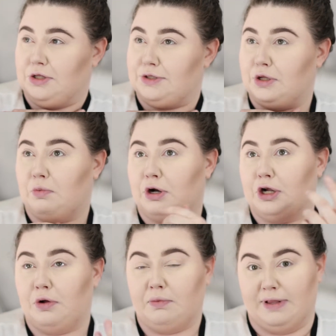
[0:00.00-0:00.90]
So we're
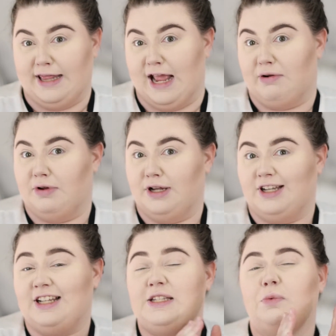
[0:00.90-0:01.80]
going with that one.
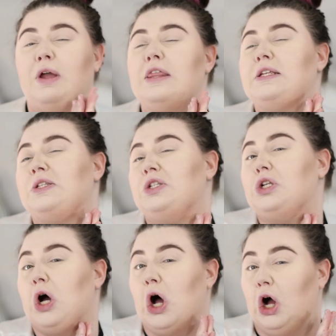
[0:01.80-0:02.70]
It's the way the
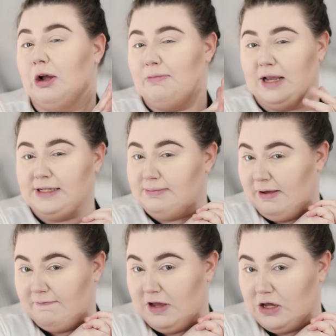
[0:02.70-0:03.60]
song makes me feel.